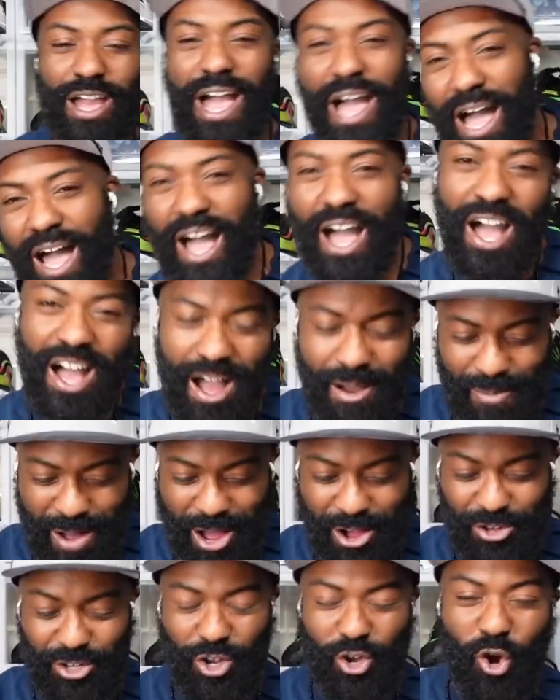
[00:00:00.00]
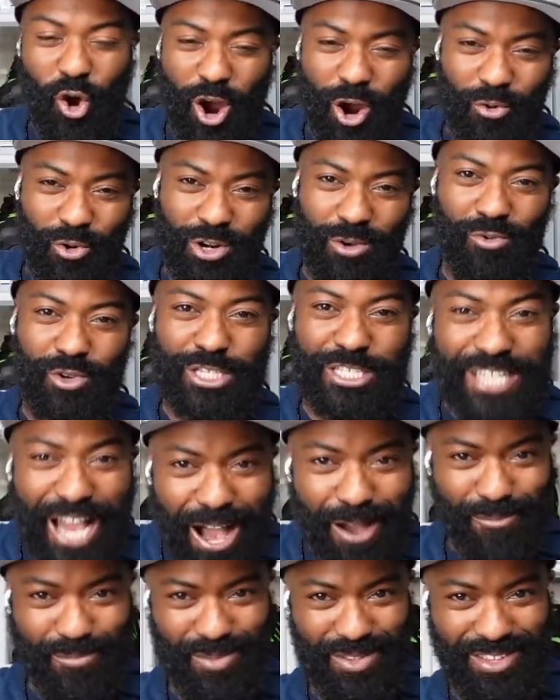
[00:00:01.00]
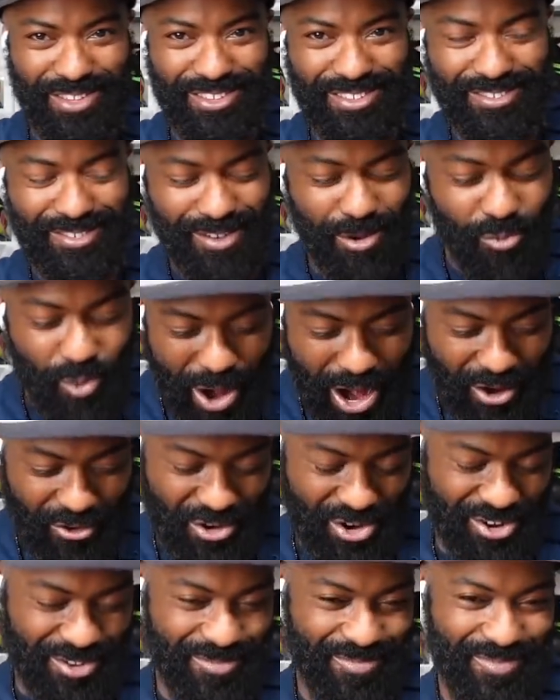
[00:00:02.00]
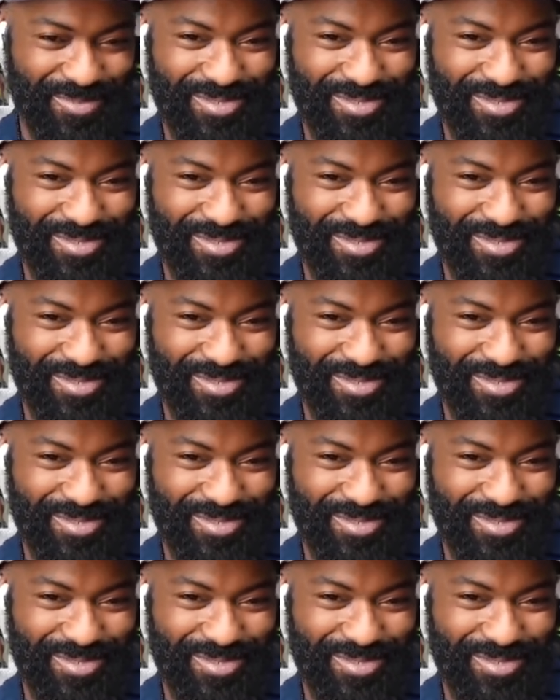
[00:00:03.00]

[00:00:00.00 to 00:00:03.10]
I'm out on the court with them. What's up? I'm wearing them.